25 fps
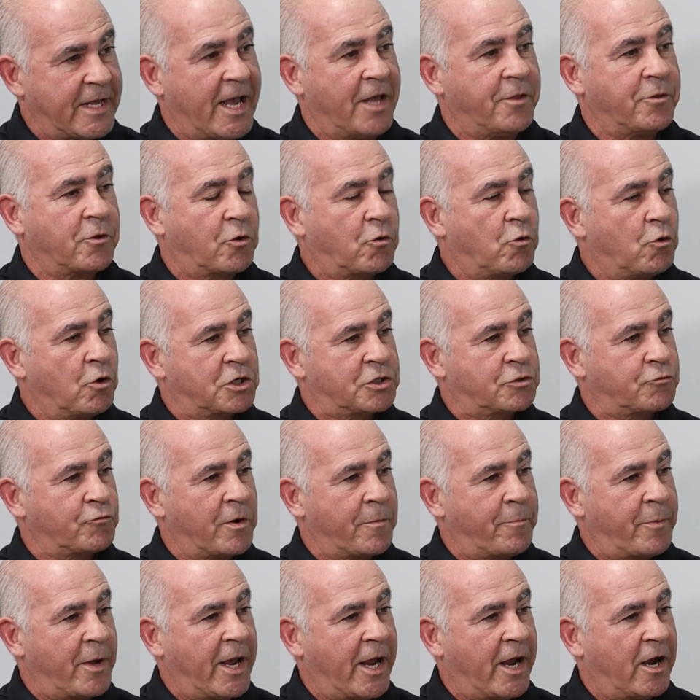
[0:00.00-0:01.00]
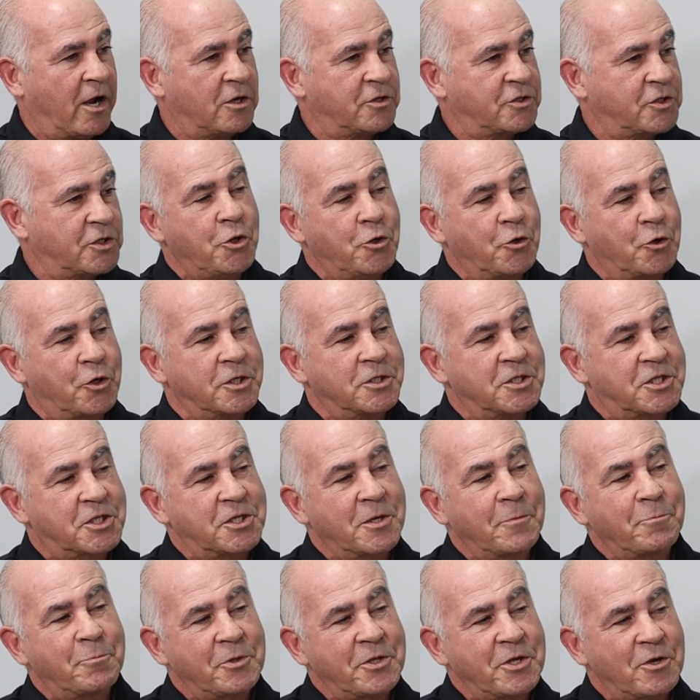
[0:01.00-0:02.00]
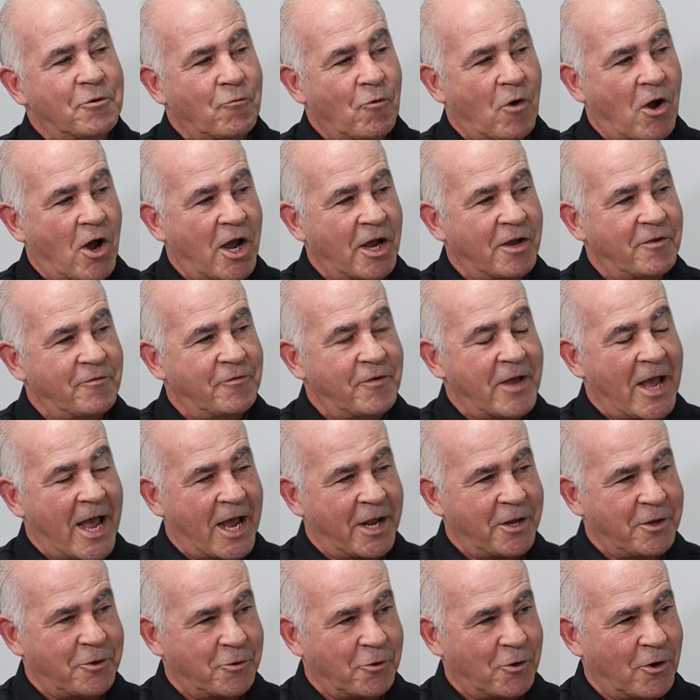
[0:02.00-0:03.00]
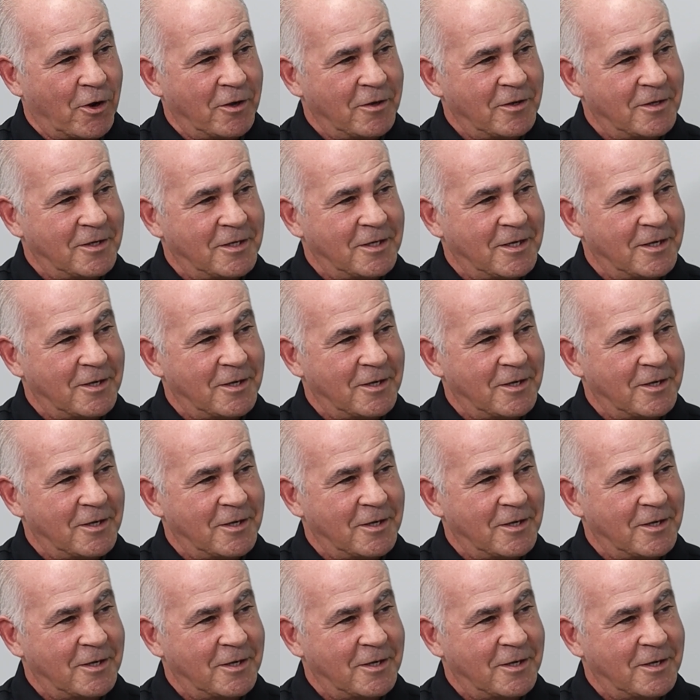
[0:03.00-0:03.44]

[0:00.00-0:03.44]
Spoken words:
and the cost of repairs, you can simply arrive at your